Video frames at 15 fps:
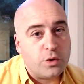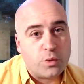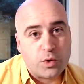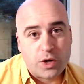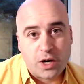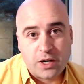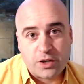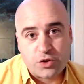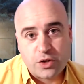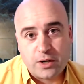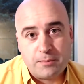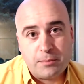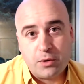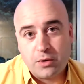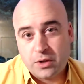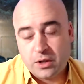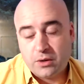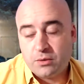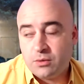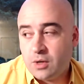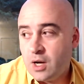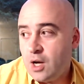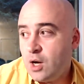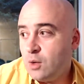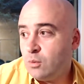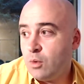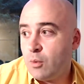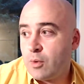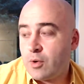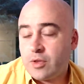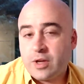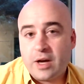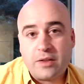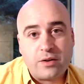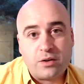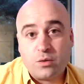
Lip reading: We're not going to try to bully you one way or the other.